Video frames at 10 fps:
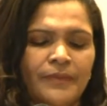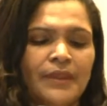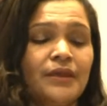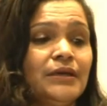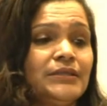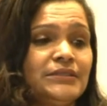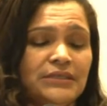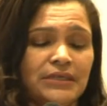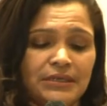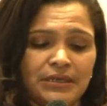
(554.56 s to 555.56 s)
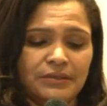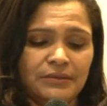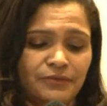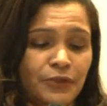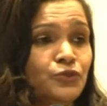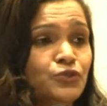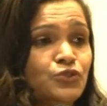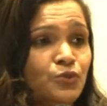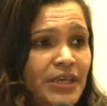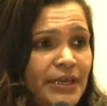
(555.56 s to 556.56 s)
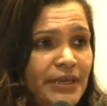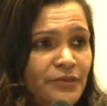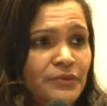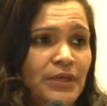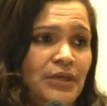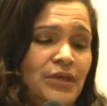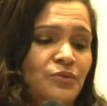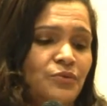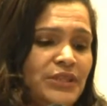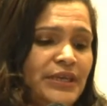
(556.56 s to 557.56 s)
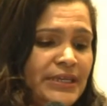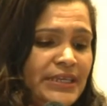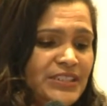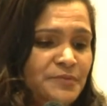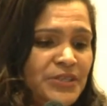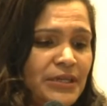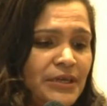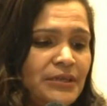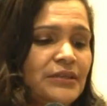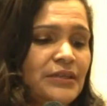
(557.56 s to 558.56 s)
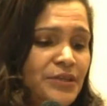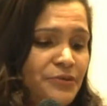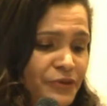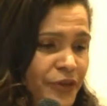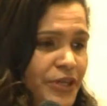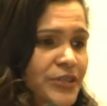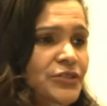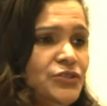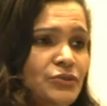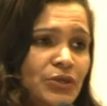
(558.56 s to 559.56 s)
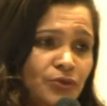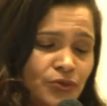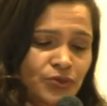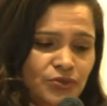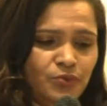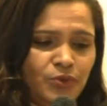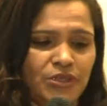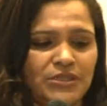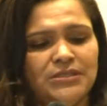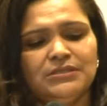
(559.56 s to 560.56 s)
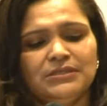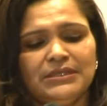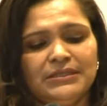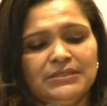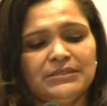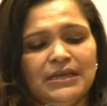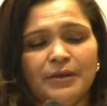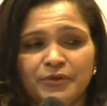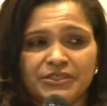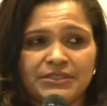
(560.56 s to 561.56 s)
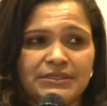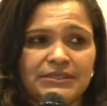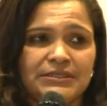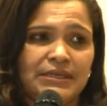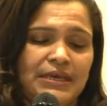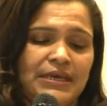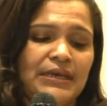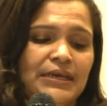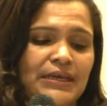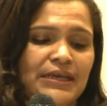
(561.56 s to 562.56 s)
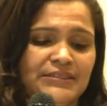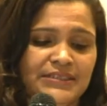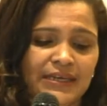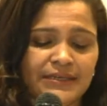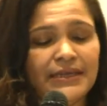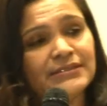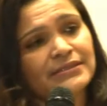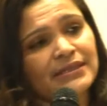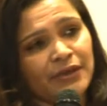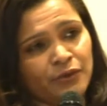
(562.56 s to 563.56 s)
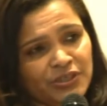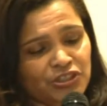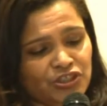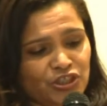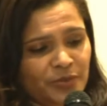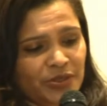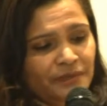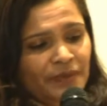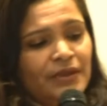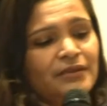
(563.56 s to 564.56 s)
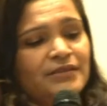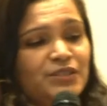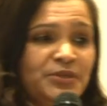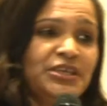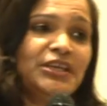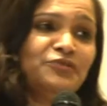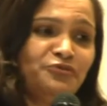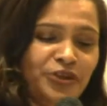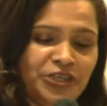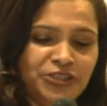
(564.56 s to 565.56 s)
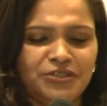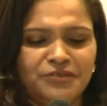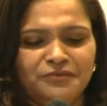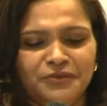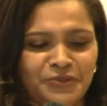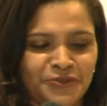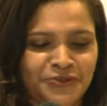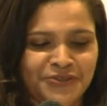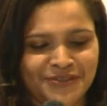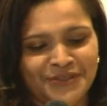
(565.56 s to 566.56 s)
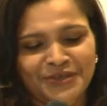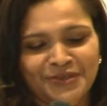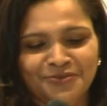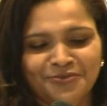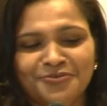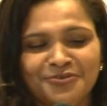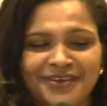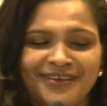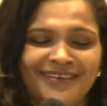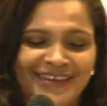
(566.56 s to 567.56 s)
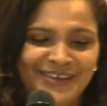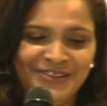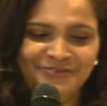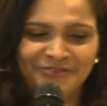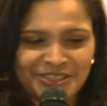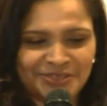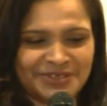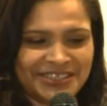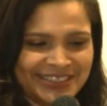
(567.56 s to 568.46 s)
And for those who were here with the earlier speaker, he referred to the good works that our President has done as ECOWAS chairman, speaking in French for those who are the French speakers.